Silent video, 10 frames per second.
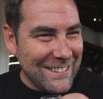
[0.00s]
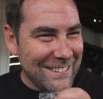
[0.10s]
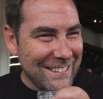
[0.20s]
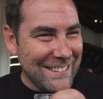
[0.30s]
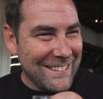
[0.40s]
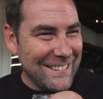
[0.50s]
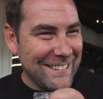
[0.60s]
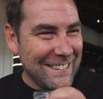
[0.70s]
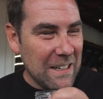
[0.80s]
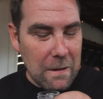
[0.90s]
You're just saying
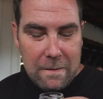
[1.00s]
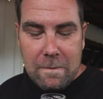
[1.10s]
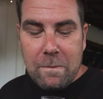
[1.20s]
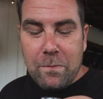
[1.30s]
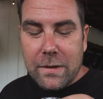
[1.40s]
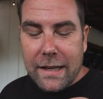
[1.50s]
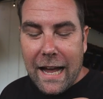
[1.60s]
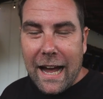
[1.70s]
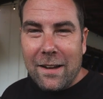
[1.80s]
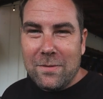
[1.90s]
that because Scott likes
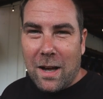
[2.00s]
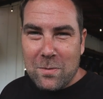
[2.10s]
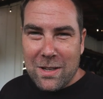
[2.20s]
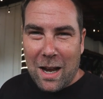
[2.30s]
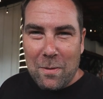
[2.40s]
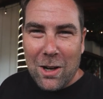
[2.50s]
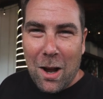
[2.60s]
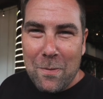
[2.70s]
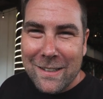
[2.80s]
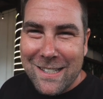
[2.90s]
yeah, it. Yeah, I'm, I'm,
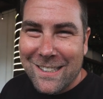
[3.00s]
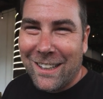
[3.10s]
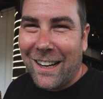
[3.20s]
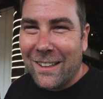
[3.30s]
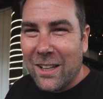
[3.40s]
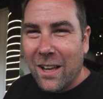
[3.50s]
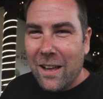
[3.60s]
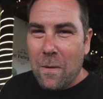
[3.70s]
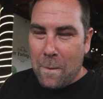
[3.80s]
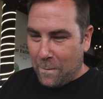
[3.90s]
copying Scott. He,
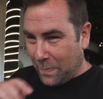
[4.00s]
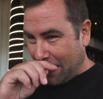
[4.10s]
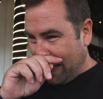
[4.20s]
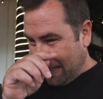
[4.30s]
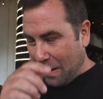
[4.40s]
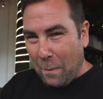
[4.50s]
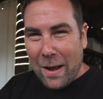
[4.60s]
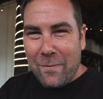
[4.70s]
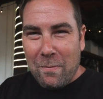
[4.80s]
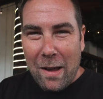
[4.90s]

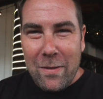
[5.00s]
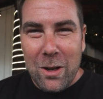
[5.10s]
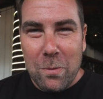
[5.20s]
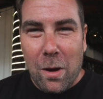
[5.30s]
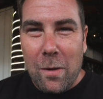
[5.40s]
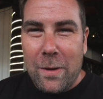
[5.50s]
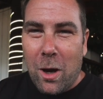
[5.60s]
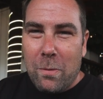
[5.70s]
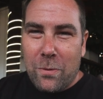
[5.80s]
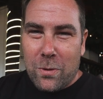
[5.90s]
my my video will probably be
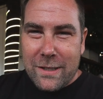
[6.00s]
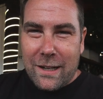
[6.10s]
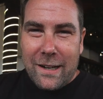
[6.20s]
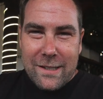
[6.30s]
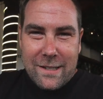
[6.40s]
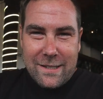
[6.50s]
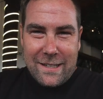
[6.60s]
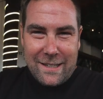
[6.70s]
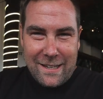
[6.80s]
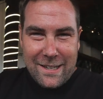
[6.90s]
out before Scott's because
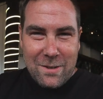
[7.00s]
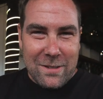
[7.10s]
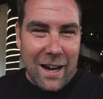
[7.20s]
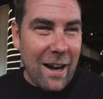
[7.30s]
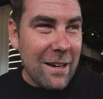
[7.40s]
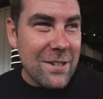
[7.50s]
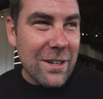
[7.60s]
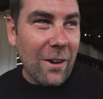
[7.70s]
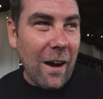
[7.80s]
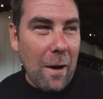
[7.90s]
yeah. he, he's retired.
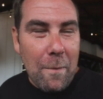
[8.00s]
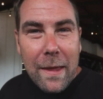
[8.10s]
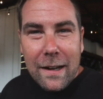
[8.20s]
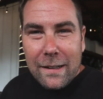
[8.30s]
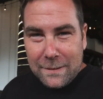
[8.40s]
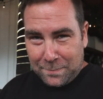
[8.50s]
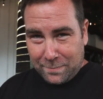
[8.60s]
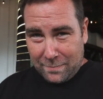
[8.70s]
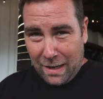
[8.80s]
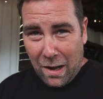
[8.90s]
So um,
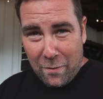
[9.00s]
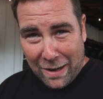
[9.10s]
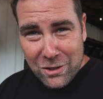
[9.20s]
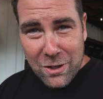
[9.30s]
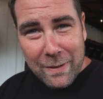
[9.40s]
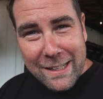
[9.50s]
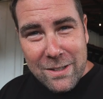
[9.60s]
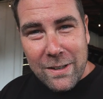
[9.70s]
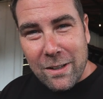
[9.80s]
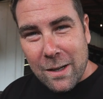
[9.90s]
eventually when
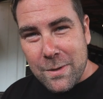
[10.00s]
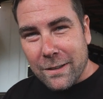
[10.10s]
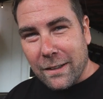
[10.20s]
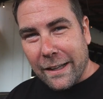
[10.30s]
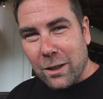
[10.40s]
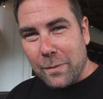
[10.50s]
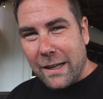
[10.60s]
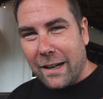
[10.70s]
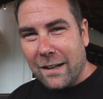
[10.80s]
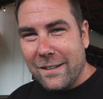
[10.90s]
his video comes out, the link will
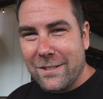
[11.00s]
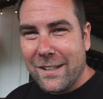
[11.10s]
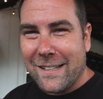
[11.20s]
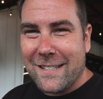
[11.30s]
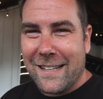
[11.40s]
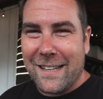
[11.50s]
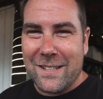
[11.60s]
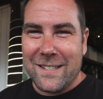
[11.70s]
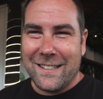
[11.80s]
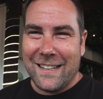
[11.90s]
be here, so you can see
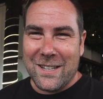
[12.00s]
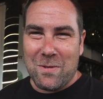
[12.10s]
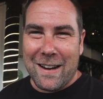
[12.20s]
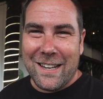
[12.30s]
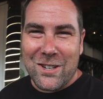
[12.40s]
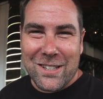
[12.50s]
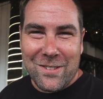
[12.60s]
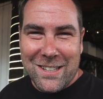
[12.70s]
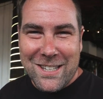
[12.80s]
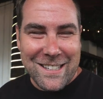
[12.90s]
his his rendition
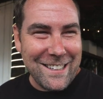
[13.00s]
of this